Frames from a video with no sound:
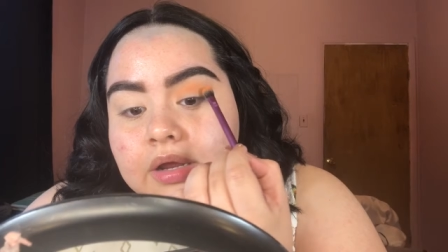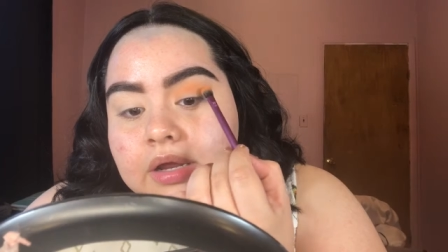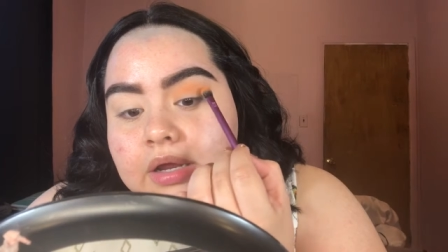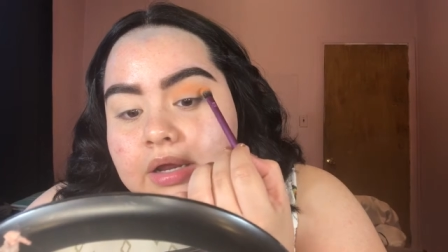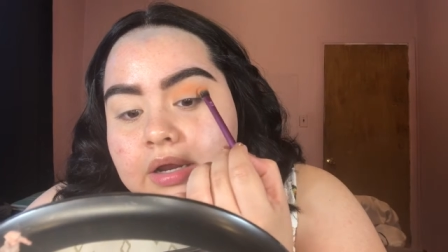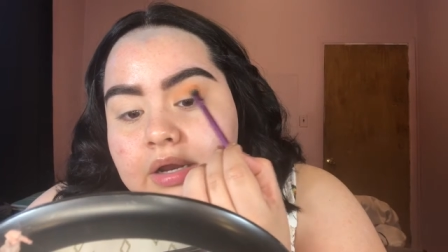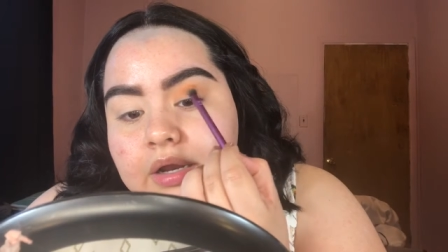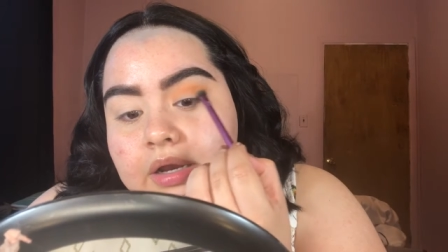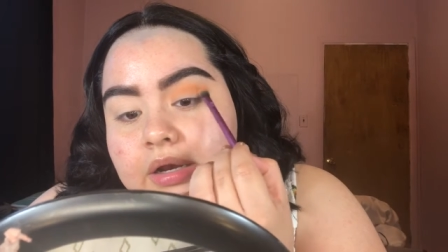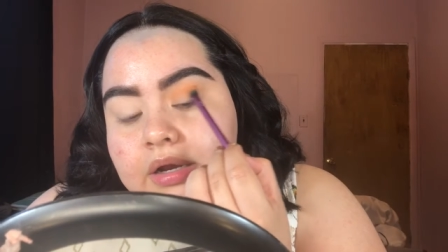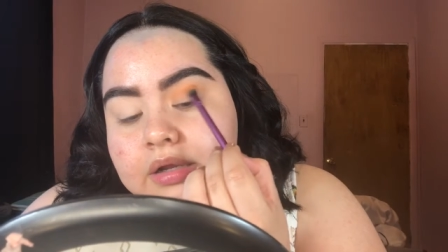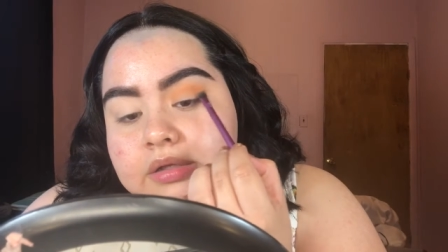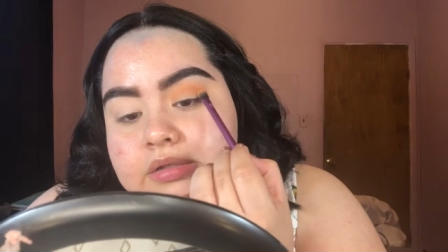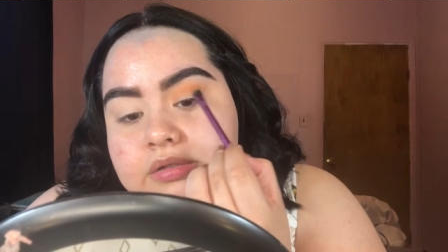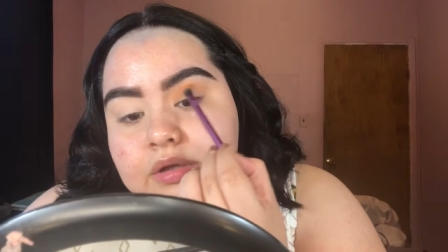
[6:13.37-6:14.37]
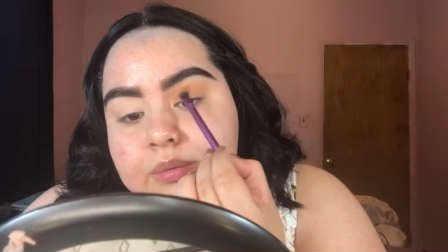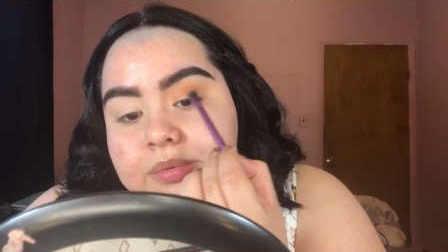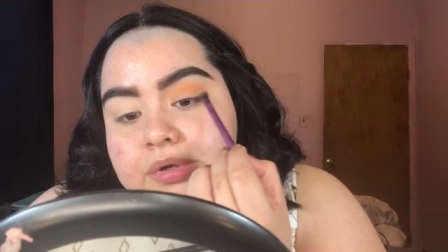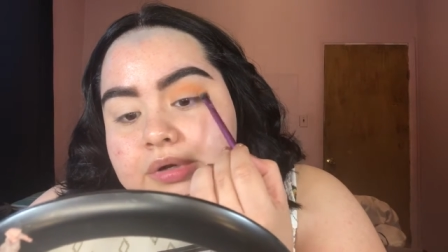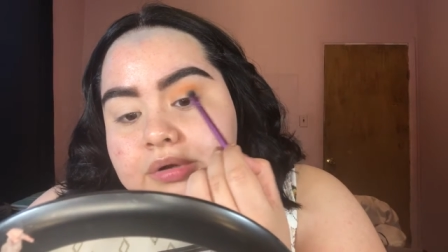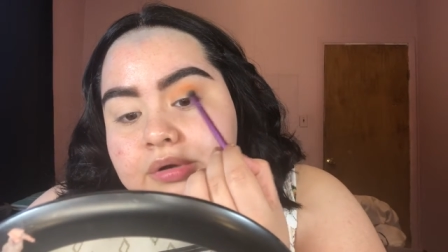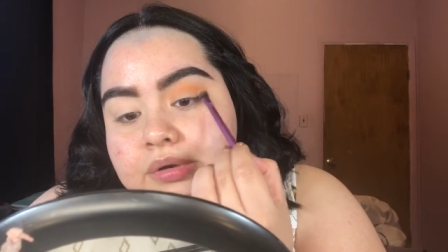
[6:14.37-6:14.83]
And so I'm
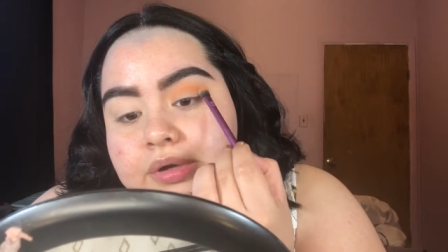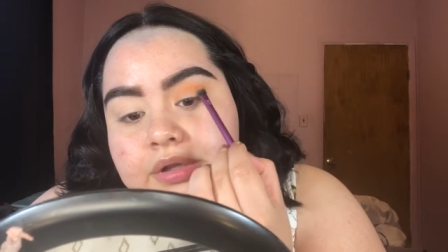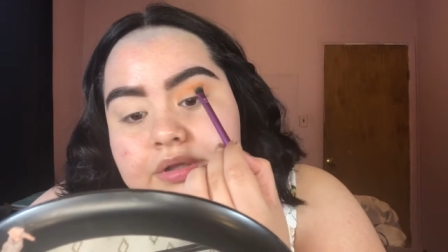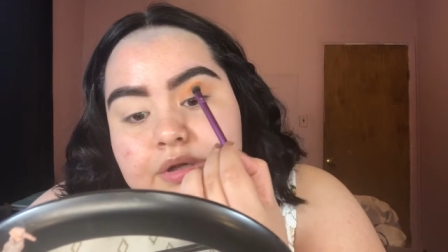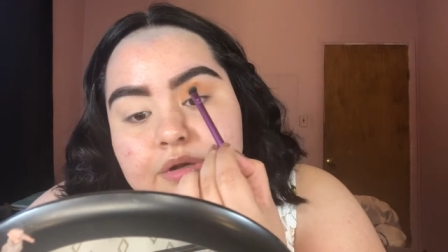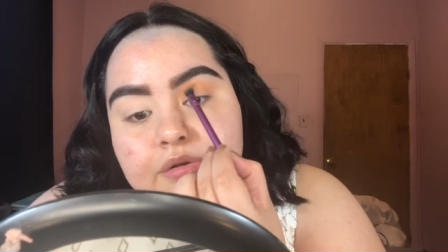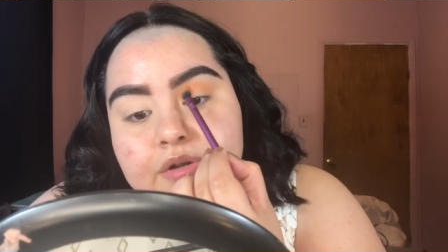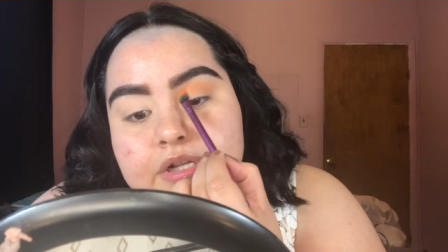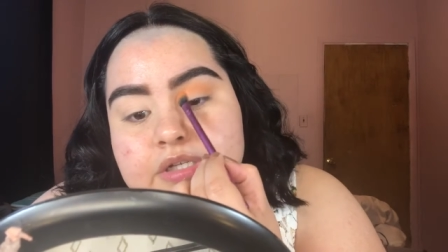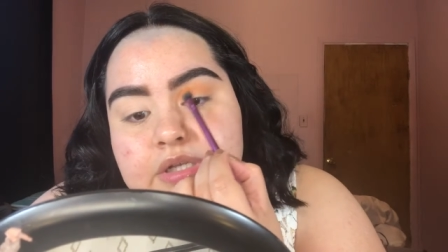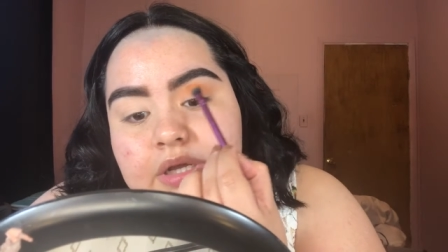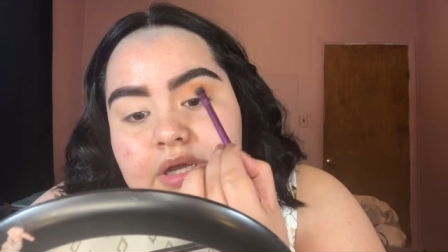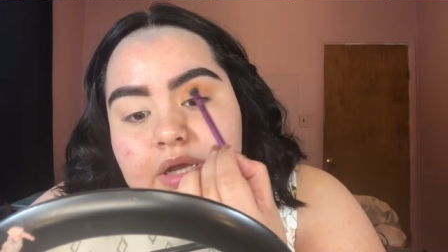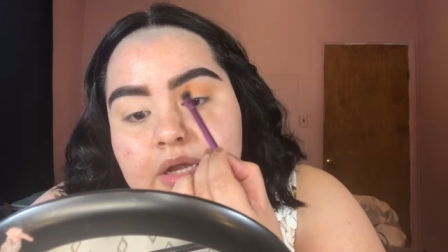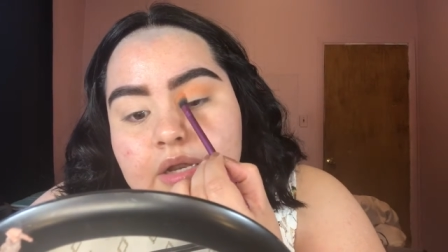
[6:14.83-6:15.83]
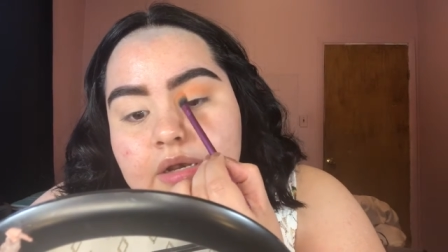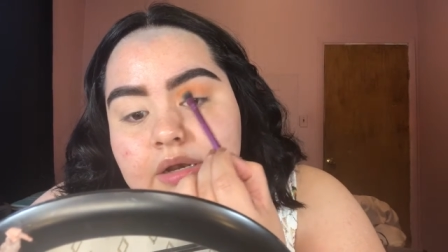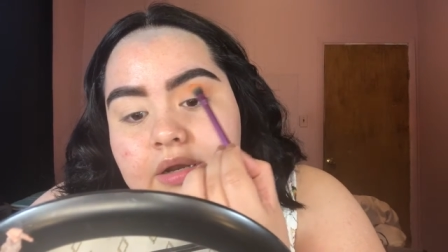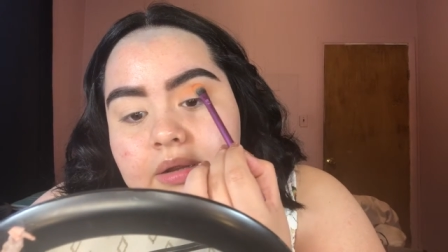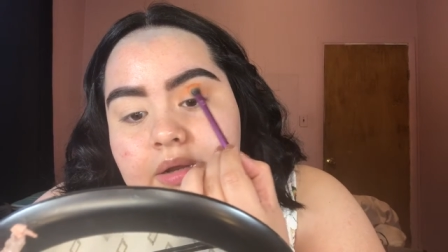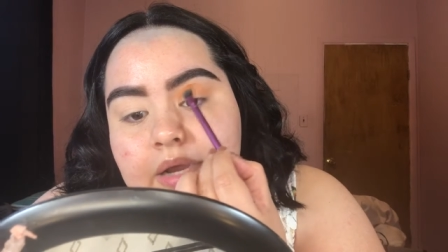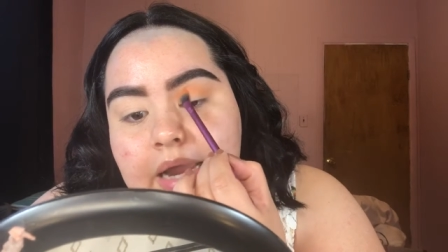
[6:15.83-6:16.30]
gonna go in the crease again,
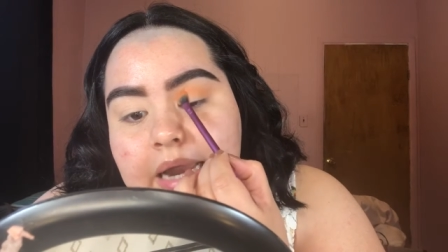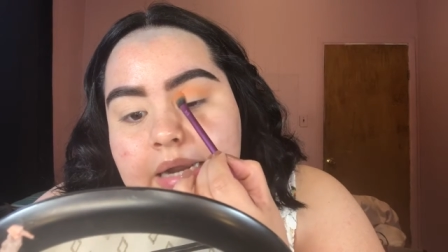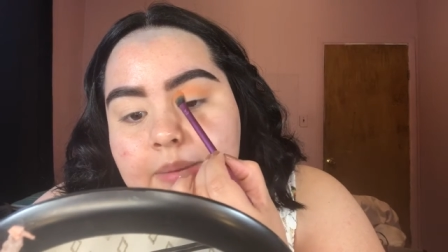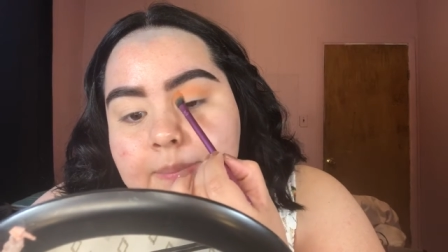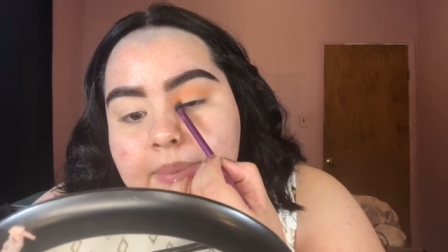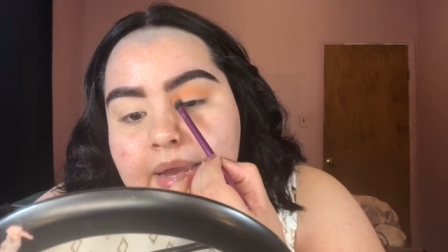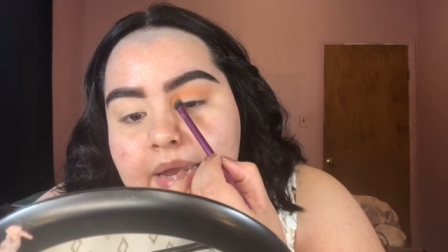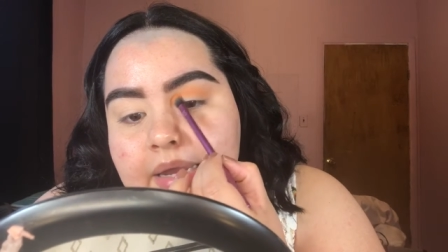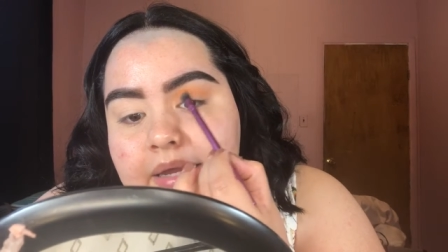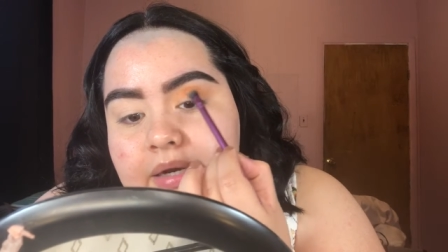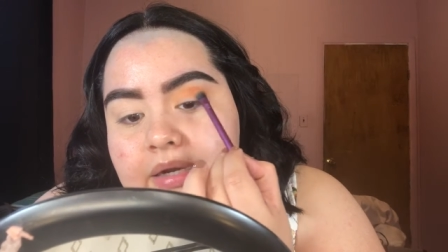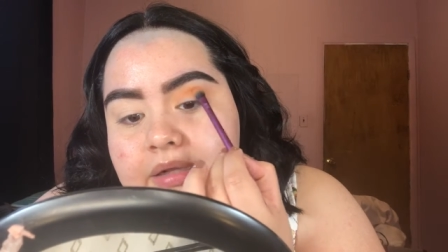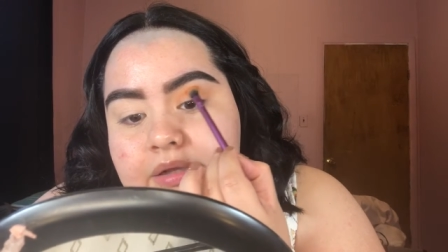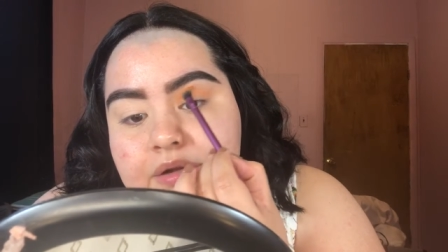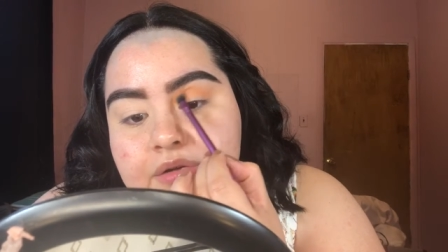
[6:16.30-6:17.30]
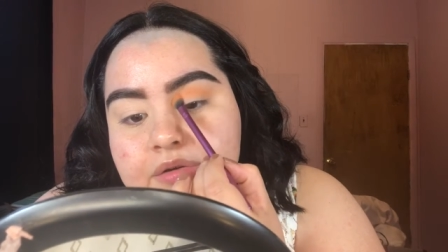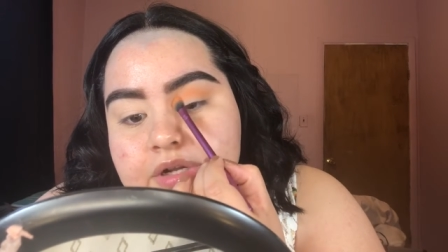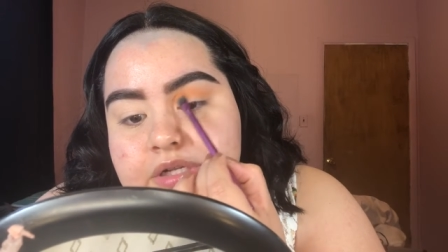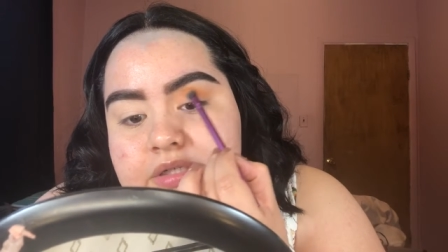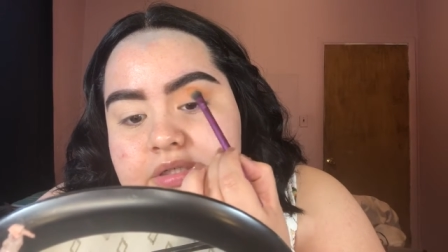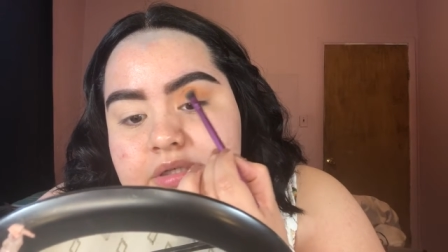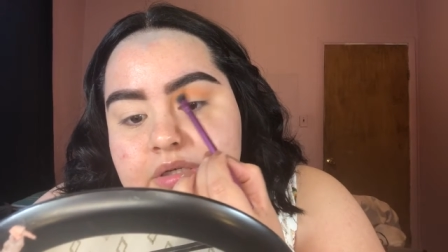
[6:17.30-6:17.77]
kind of pack it in the
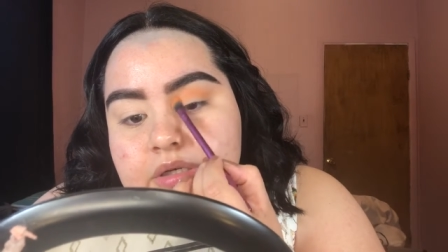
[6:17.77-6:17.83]
crease.